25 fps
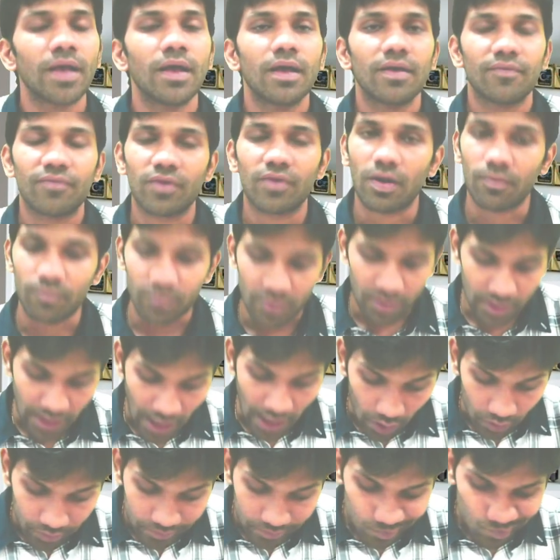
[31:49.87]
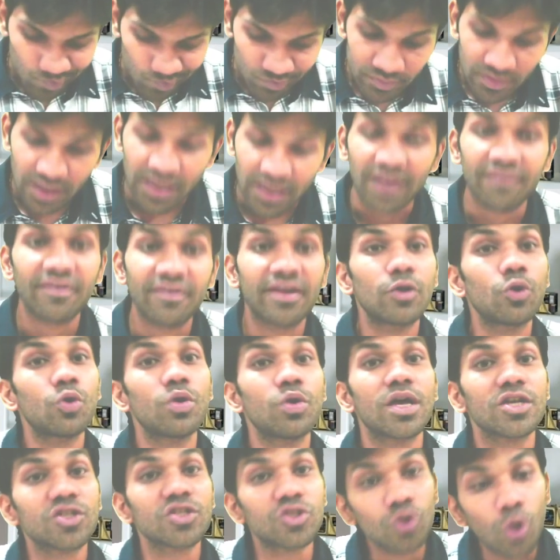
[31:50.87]
From now, revenue
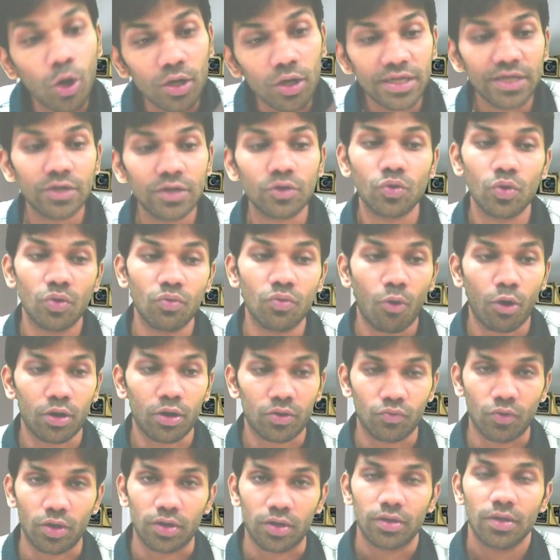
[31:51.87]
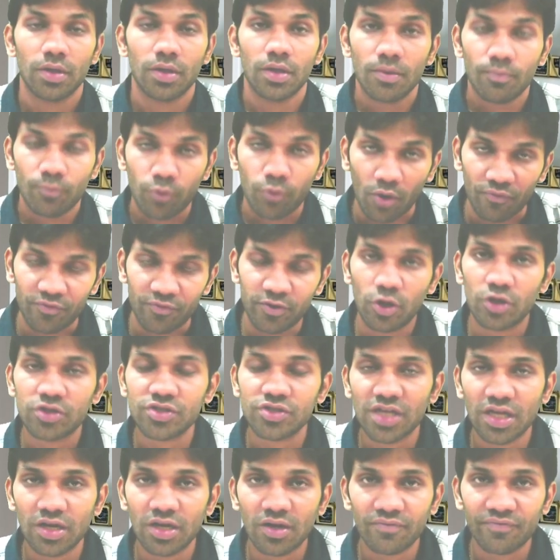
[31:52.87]
does not include what? Profit on
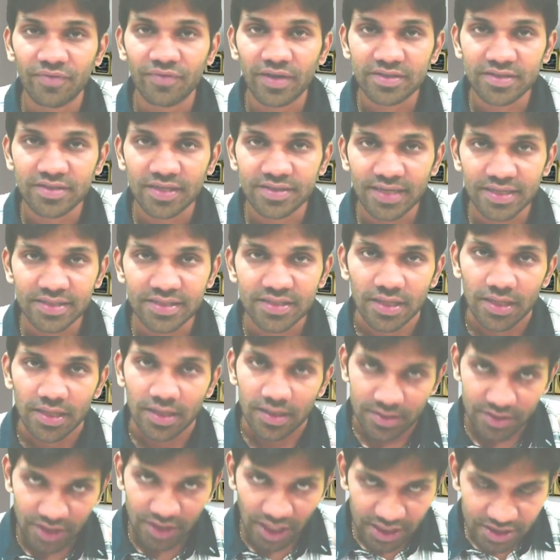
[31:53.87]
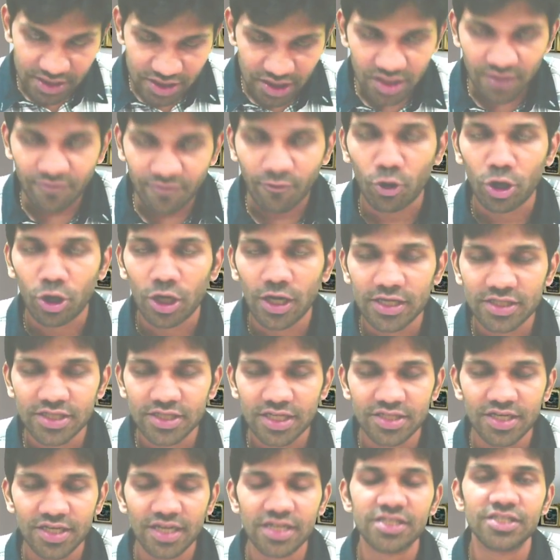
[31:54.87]
sale of fixed assets, change in the foreign
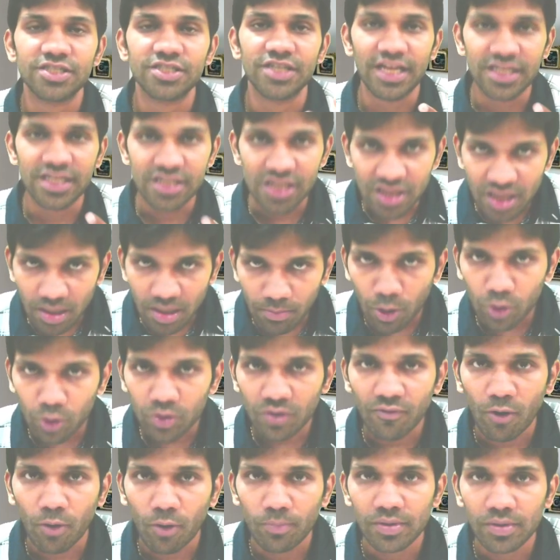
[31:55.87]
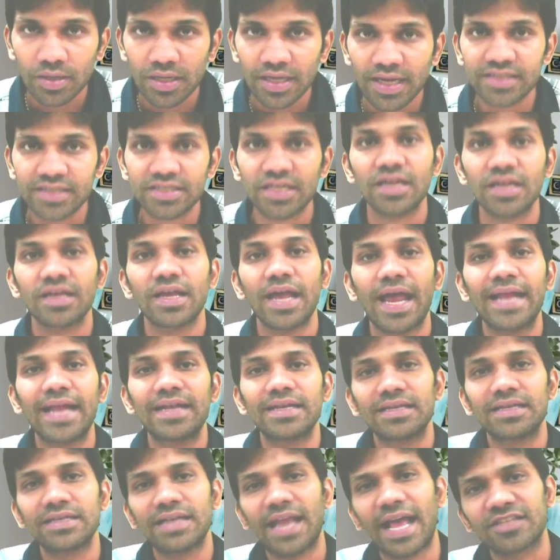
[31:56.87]
exchange rates, change in the amount of obligation, and
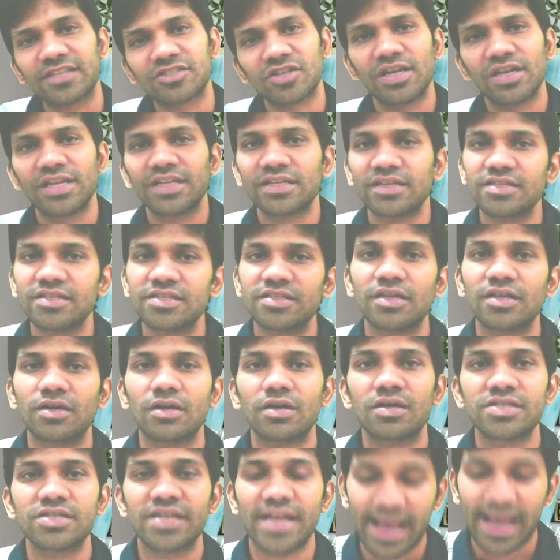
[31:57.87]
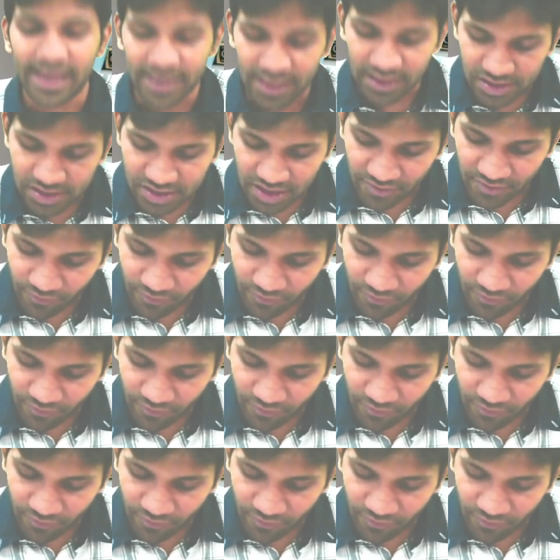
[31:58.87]
natural increase in the herds in agriculture and